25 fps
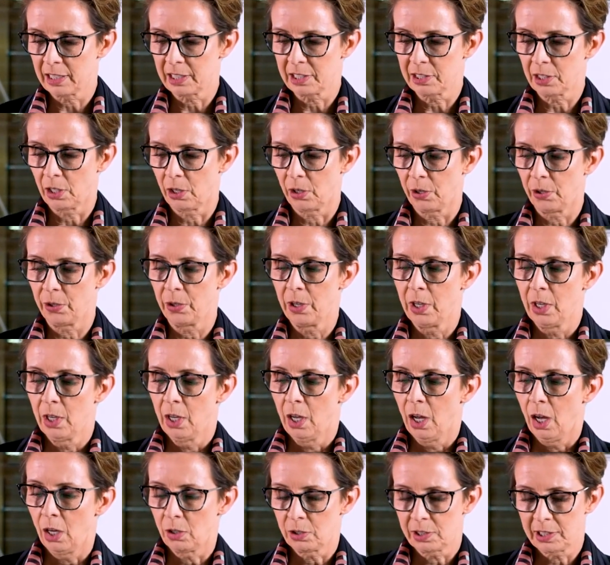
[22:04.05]
So
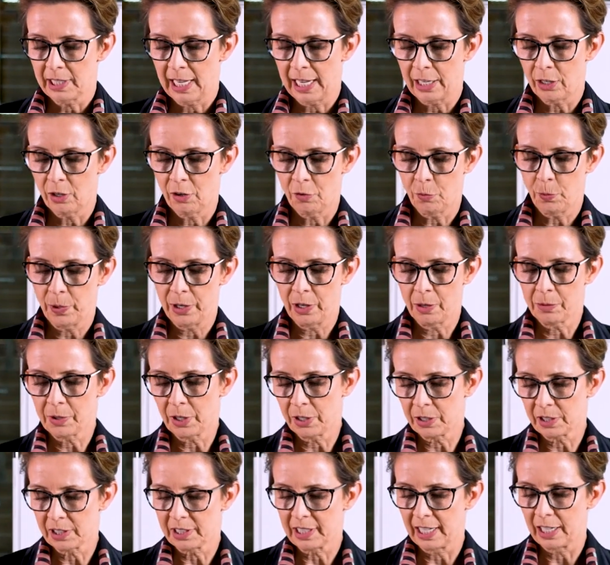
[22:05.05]
I'll start off where I'm going
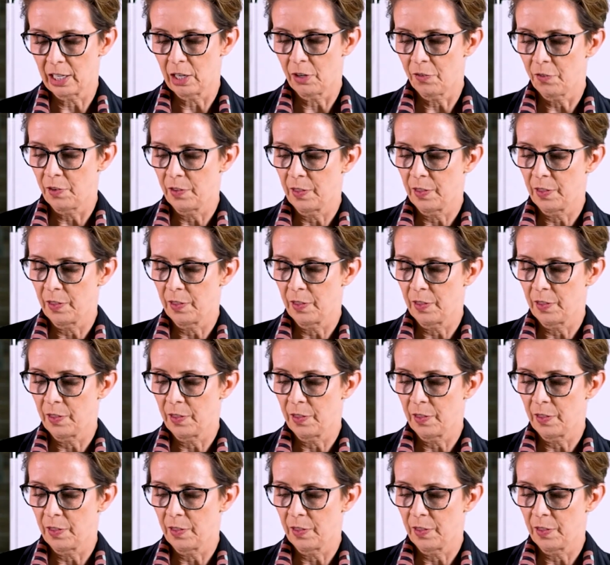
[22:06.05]
to start off,